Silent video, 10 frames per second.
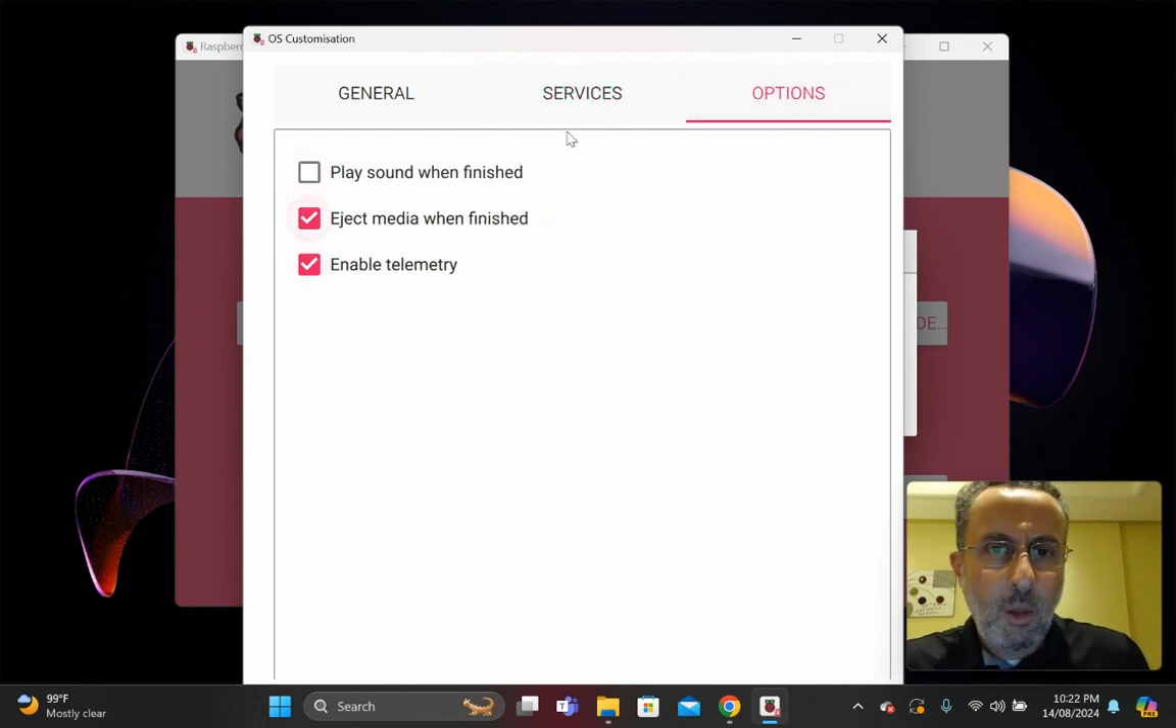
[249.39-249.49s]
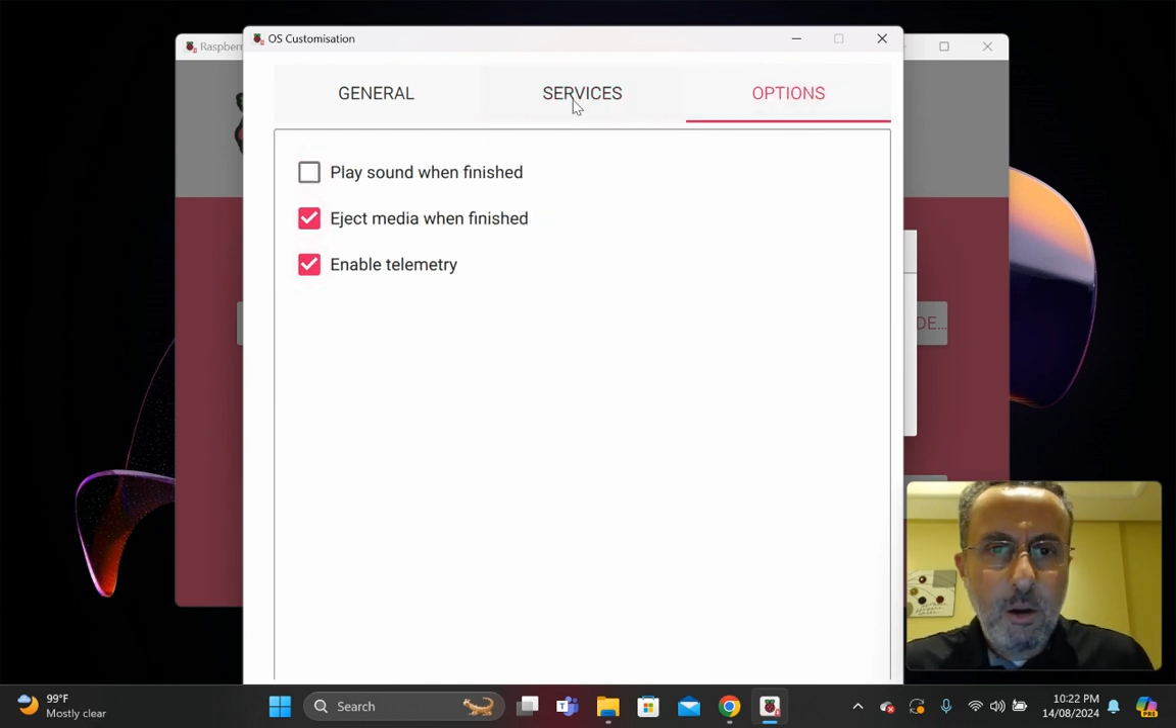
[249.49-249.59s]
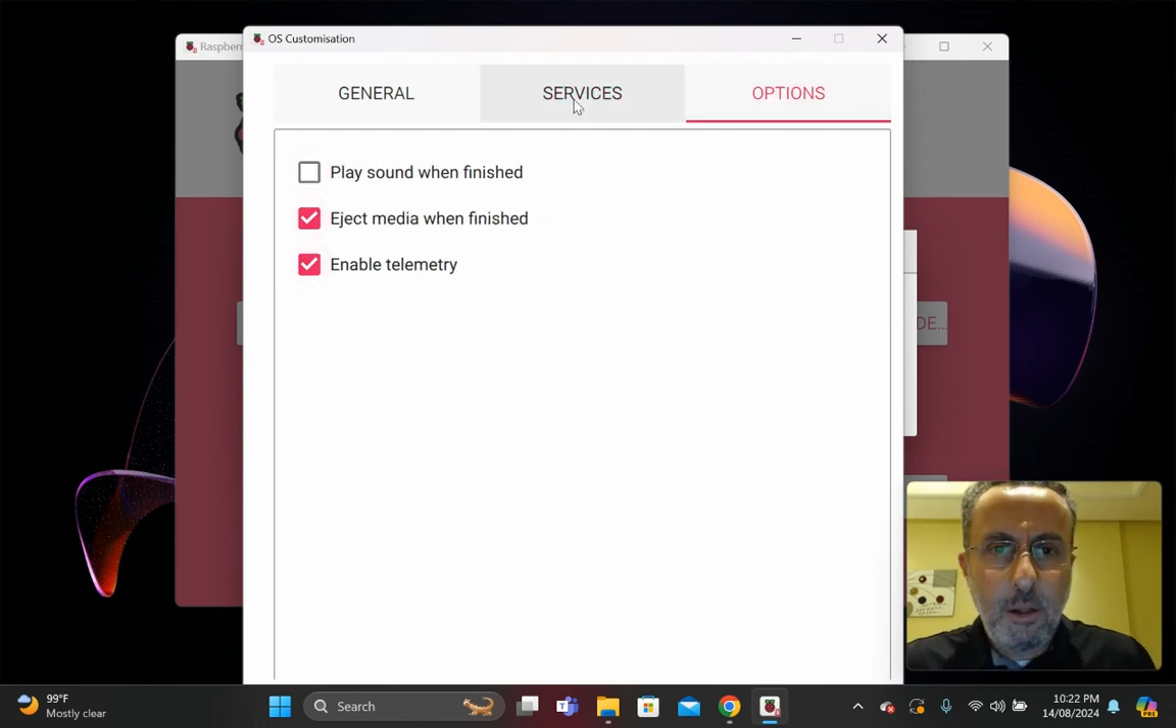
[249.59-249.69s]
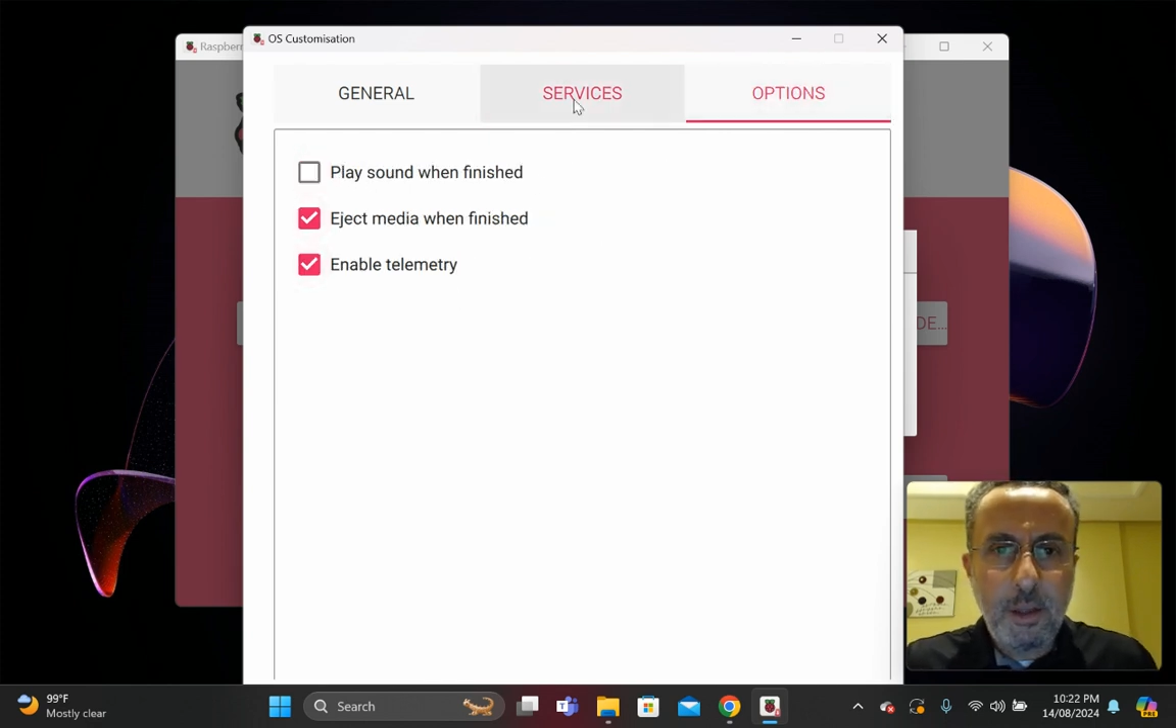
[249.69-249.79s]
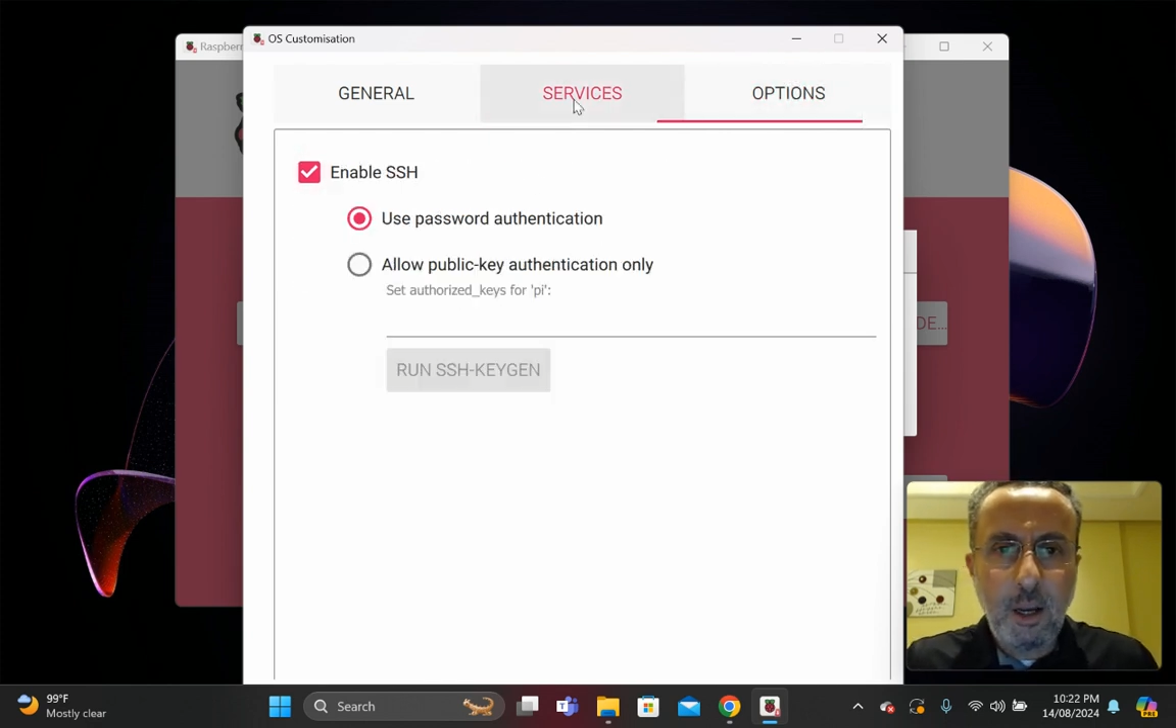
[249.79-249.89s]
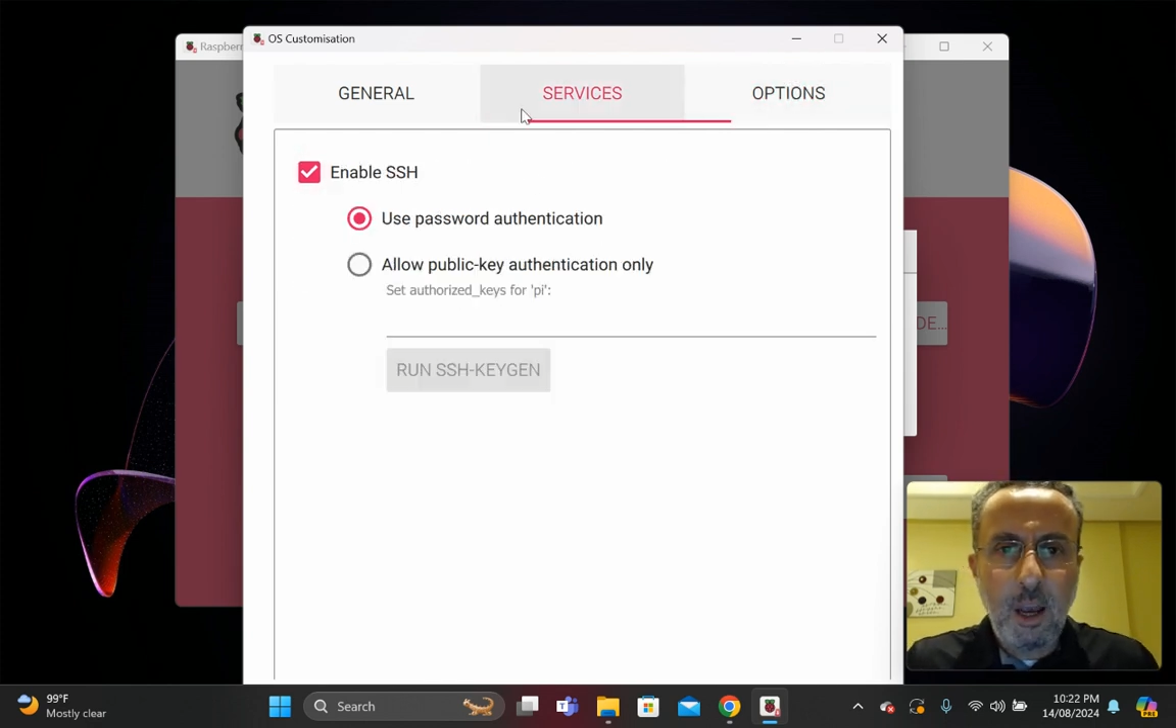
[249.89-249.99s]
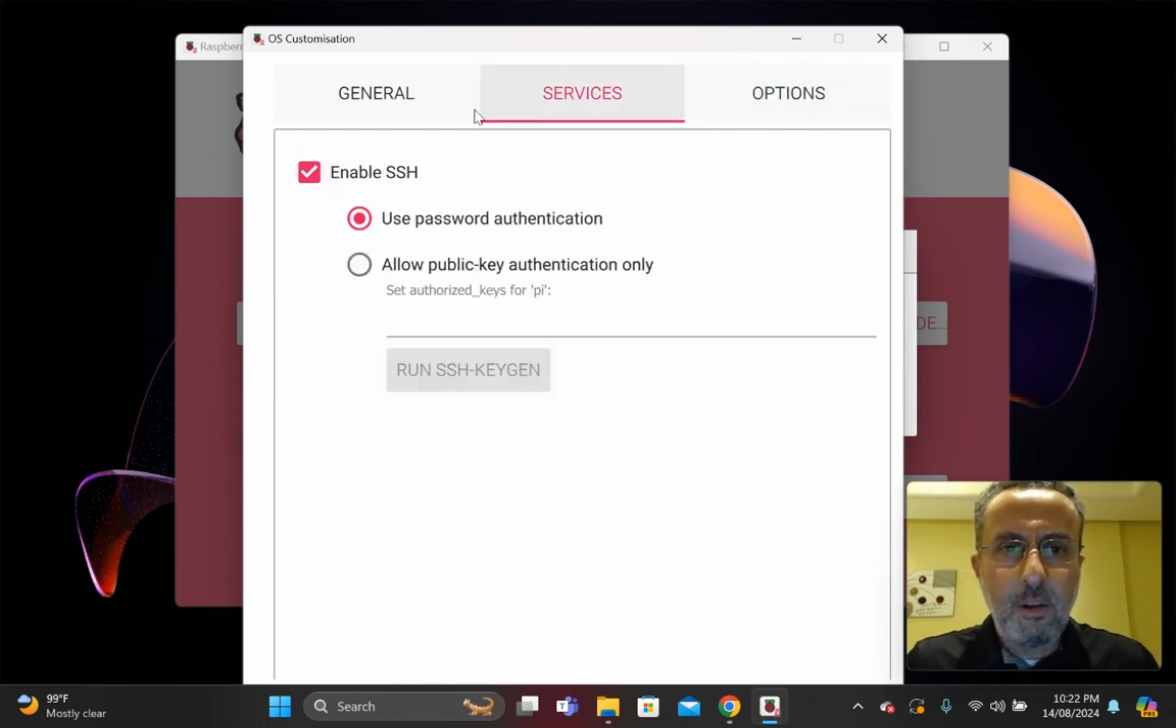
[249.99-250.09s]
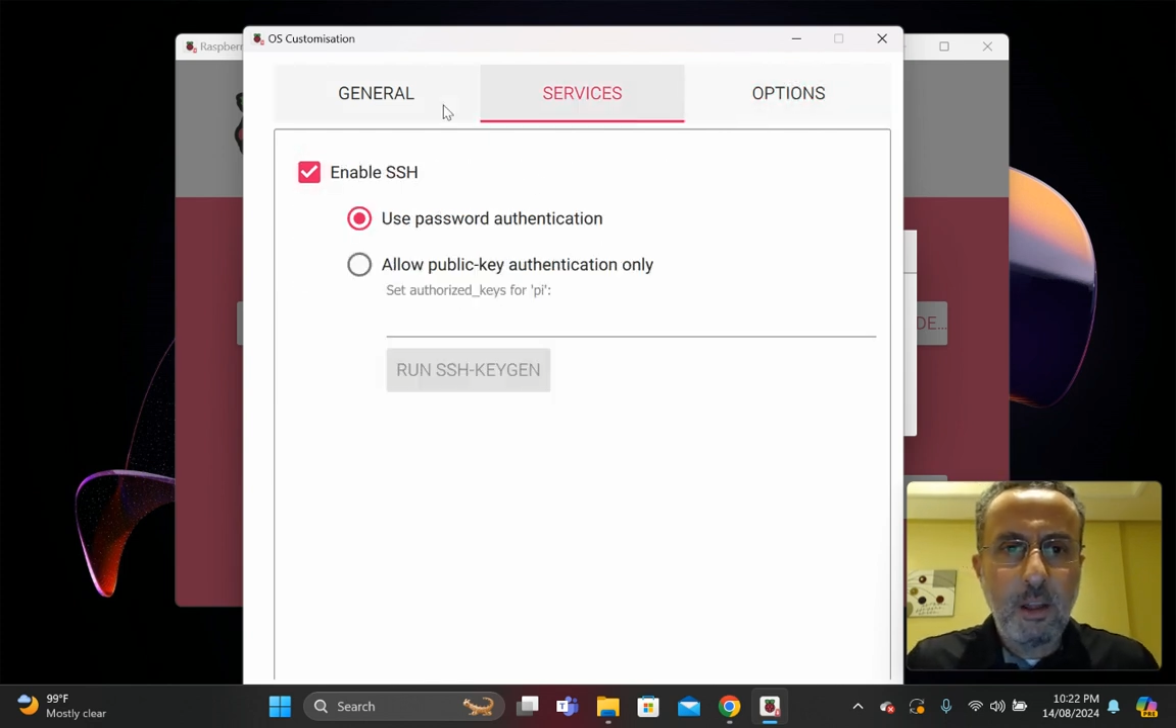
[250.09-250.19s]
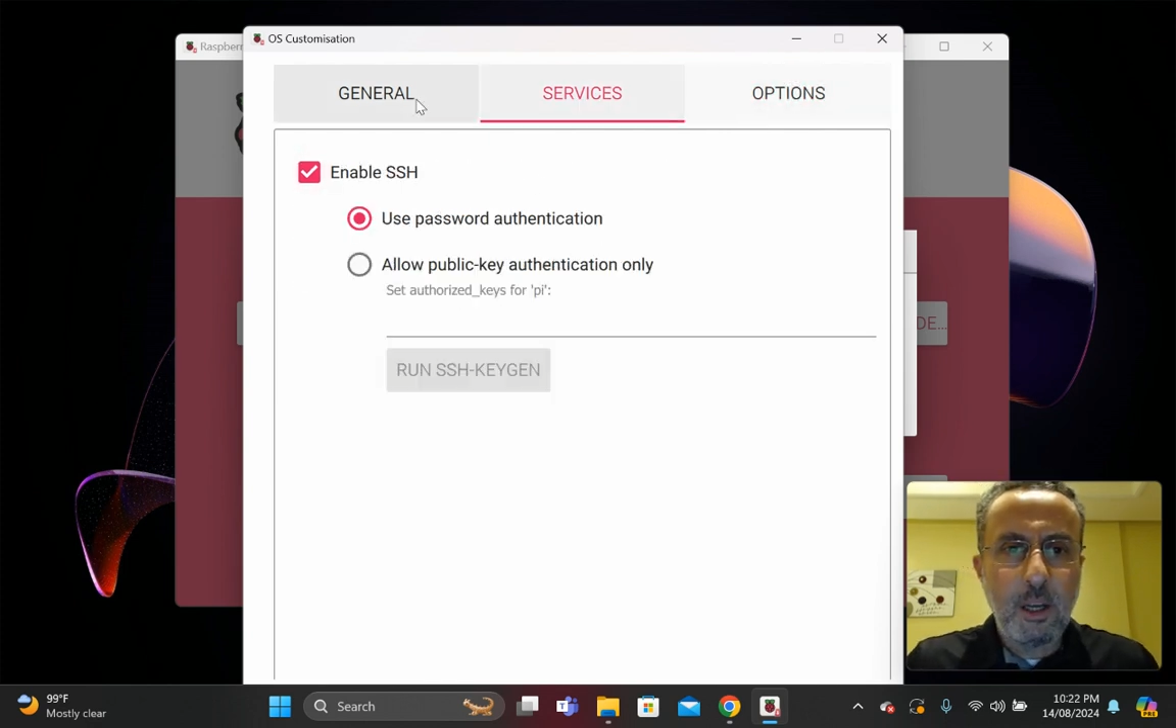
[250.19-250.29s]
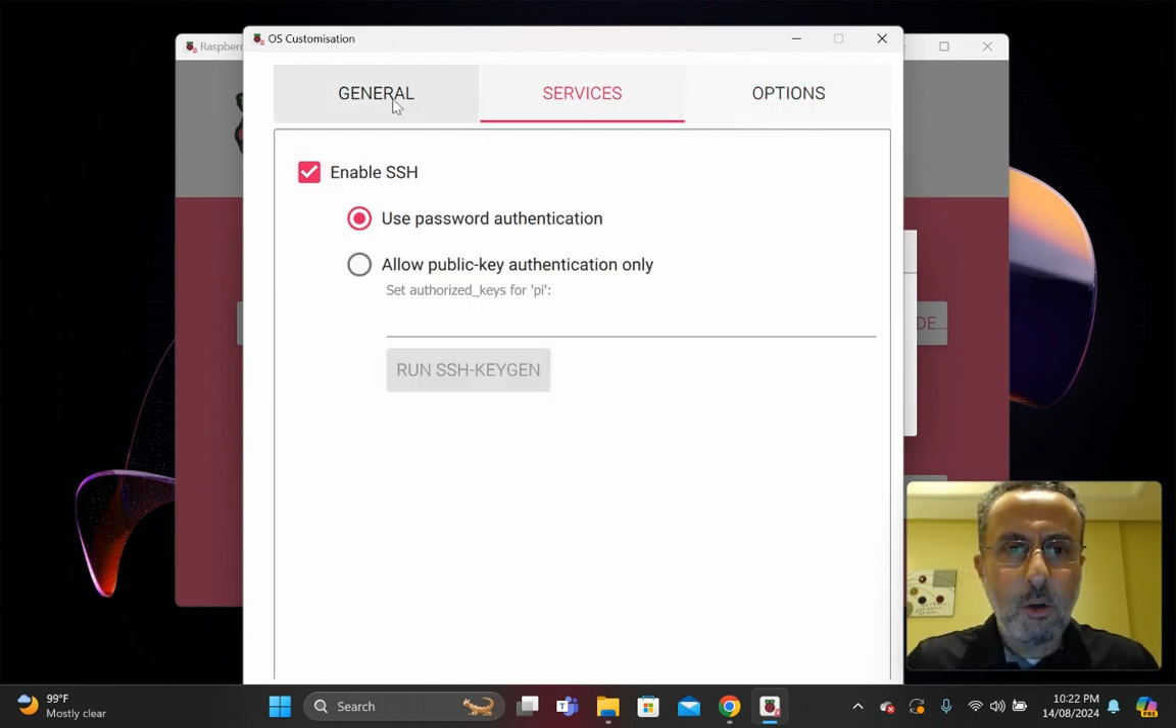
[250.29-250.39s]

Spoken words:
nothing, everything